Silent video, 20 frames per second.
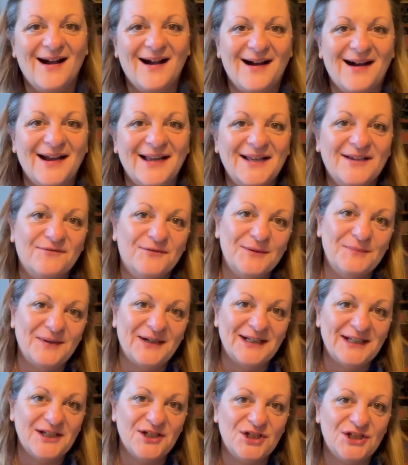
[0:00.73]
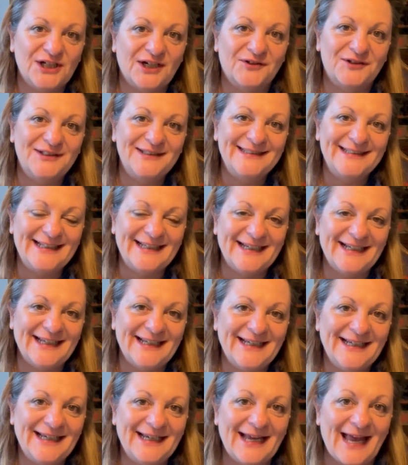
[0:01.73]
Hi everybody, Cheryl and
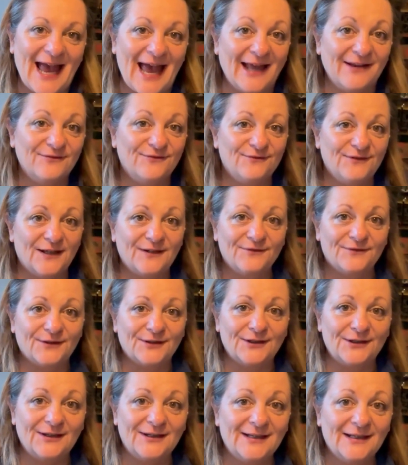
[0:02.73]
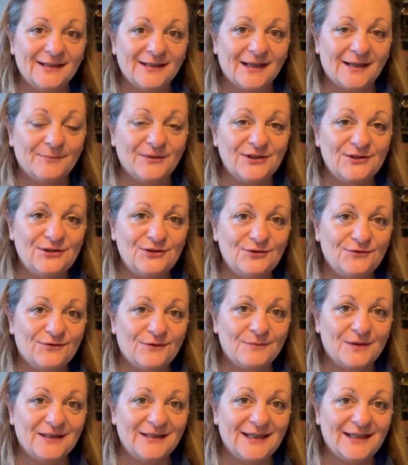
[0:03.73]
Lady and Fluffer coming to you
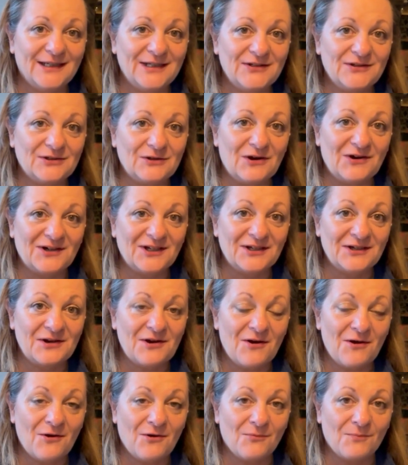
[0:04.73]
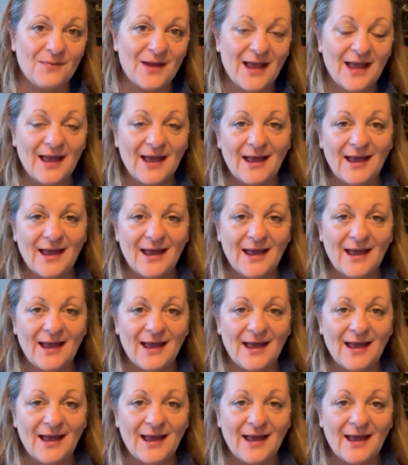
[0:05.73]
from the Lady's Garden and Home.